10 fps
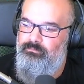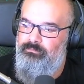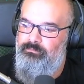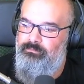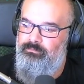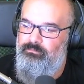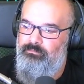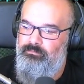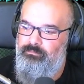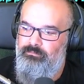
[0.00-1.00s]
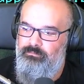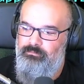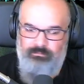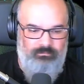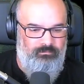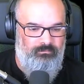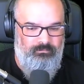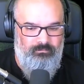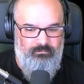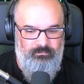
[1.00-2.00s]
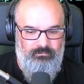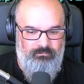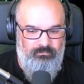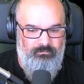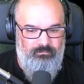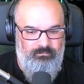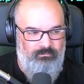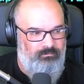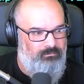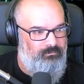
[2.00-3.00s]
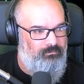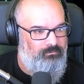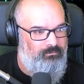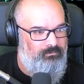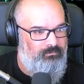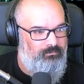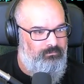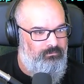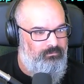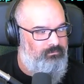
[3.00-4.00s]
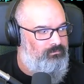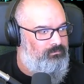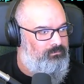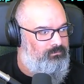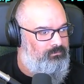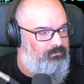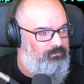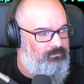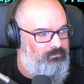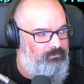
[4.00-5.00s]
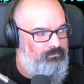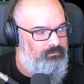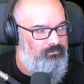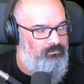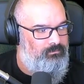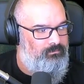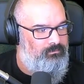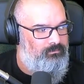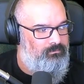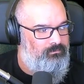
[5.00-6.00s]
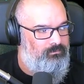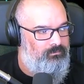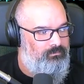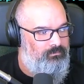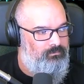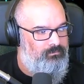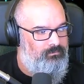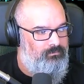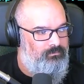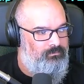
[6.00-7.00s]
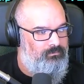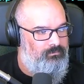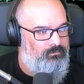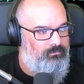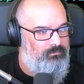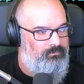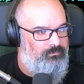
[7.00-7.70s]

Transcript: (silence)